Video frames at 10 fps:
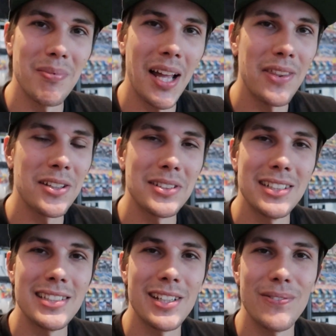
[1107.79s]
I think I'm going
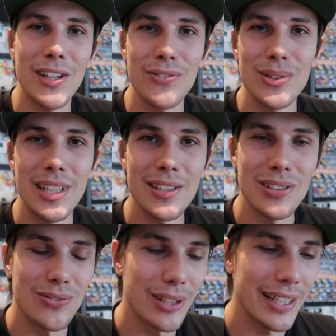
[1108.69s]
to take a fair few days
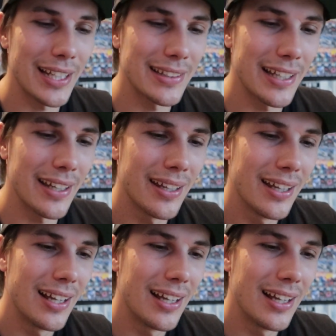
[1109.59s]
off when I get there,